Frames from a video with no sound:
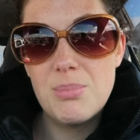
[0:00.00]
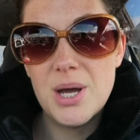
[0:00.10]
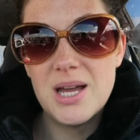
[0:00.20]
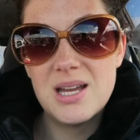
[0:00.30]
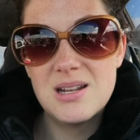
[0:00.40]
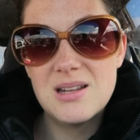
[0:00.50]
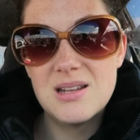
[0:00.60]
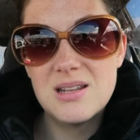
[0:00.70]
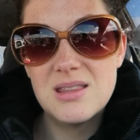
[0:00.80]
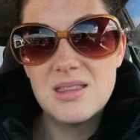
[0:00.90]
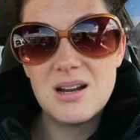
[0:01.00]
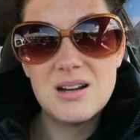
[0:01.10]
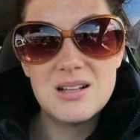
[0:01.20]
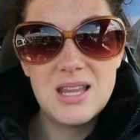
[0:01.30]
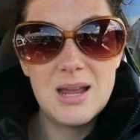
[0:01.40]
But
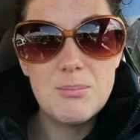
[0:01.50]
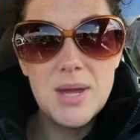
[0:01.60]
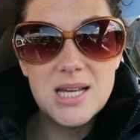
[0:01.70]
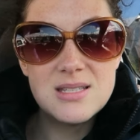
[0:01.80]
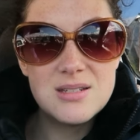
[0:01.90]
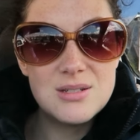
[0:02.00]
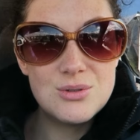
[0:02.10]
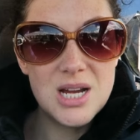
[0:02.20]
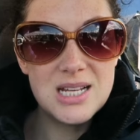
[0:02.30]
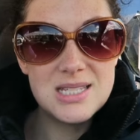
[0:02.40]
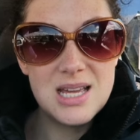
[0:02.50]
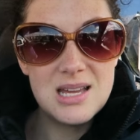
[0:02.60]
they're like mixed drinks